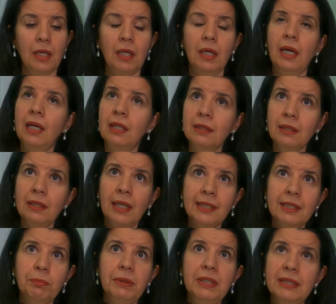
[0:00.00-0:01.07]
And the
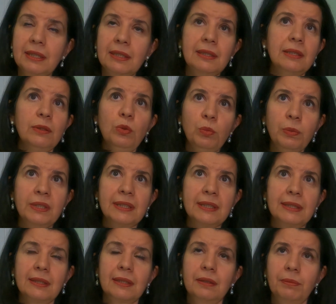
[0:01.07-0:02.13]
last piece is
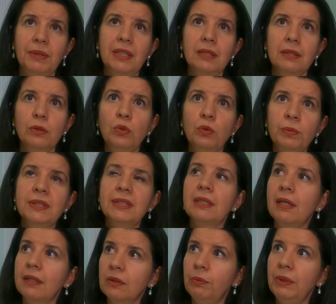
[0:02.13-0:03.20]
humans, because humans
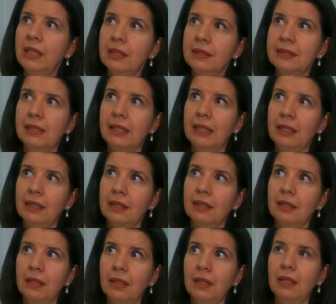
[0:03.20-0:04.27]
are the weakest link,
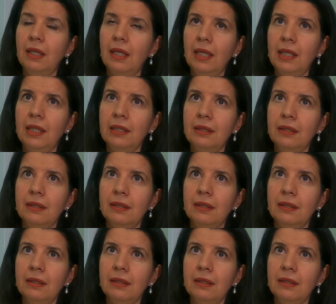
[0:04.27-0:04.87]
and